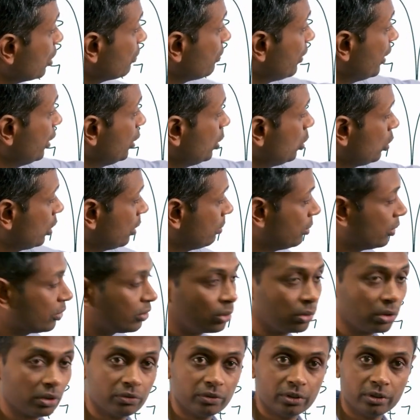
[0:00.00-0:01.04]
to find two numbers
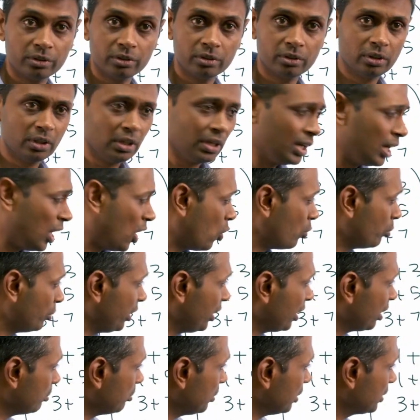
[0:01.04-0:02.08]
out of this. How many
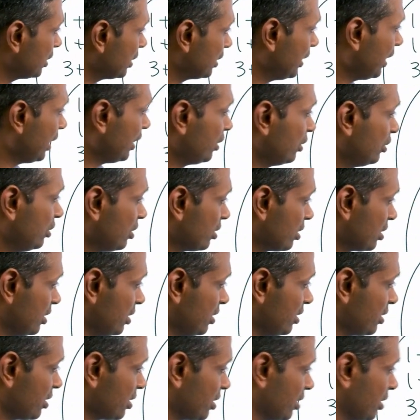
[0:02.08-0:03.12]
numbers are there in this
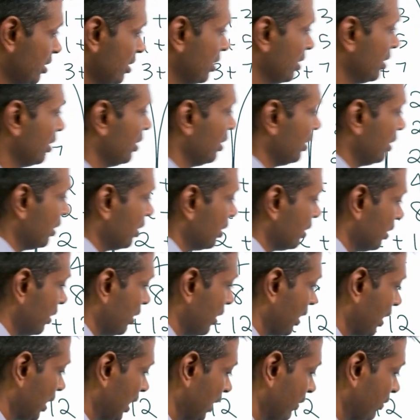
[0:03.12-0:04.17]
list?
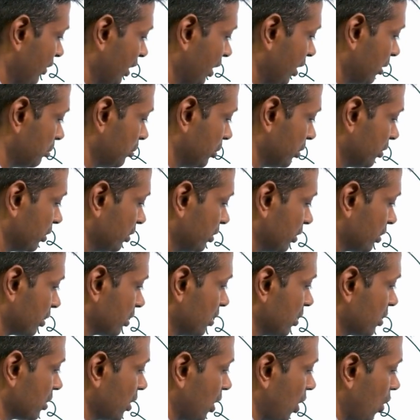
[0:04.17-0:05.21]
There are 11 numbers in this
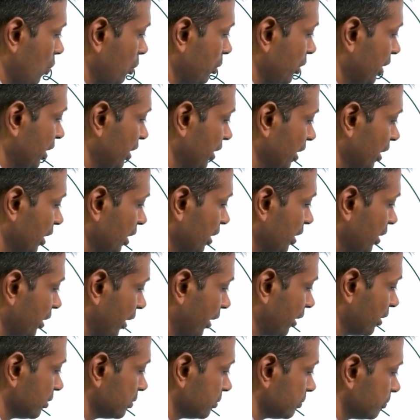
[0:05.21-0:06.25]
list. How many here?
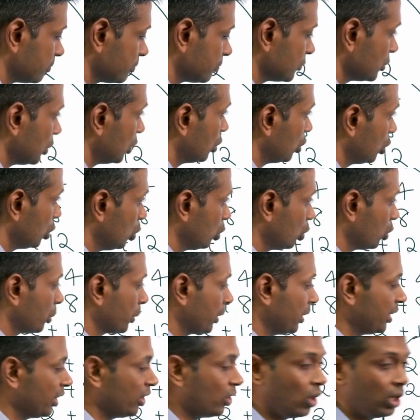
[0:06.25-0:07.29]
10. 2 to
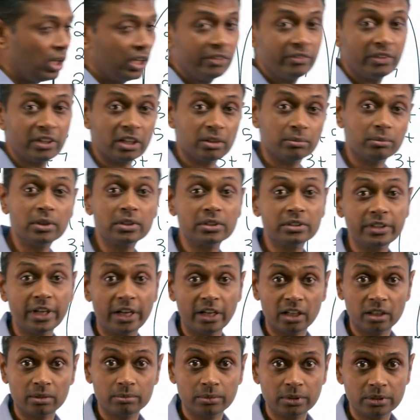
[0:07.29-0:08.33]
20, all even numbers,
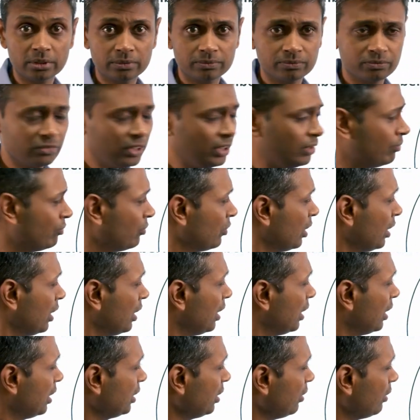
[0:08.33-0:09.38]
10 numbers. Okay.
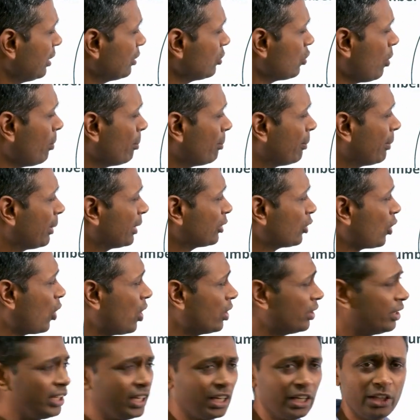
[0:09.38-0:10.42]
Now let's go
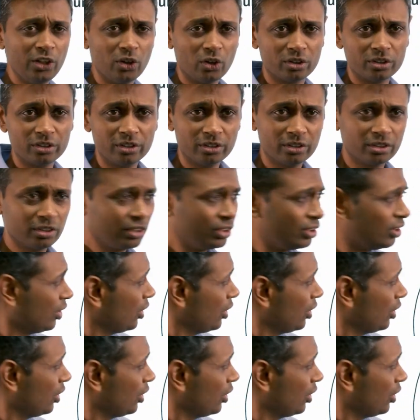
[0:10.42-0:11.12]
methodically on this.